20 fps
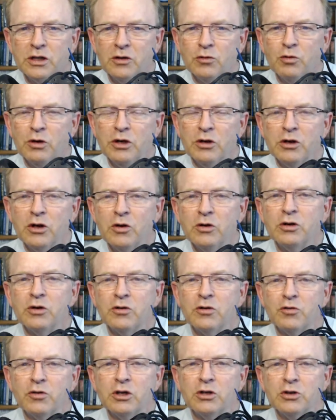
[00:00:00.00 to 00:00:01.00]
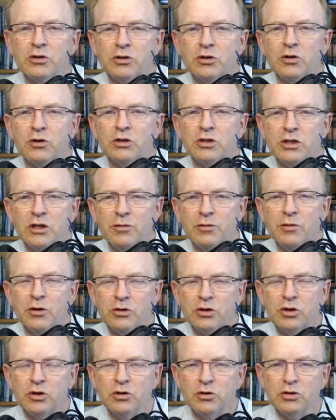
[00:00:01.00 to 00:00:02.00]
And when you go into the running shoe store, see
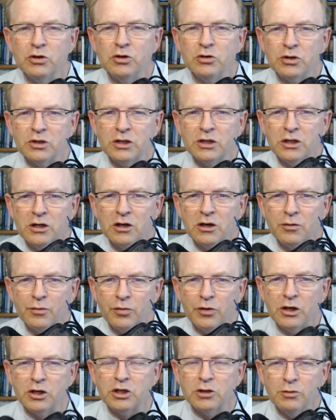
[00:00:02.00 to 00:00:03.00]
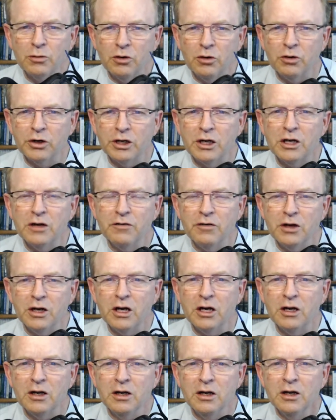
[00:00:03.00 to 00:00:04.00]
most shoes, you'll see compression molded
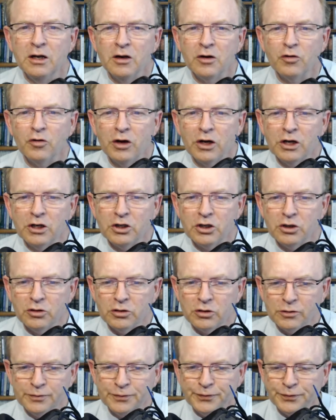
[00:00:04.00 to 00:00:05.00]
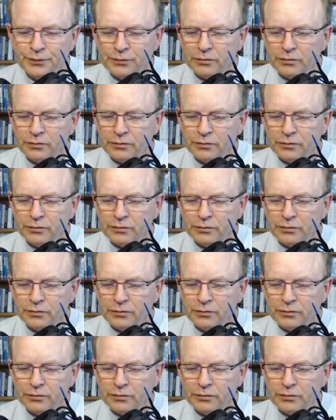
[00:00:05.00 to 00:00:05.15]
EVA running shoes.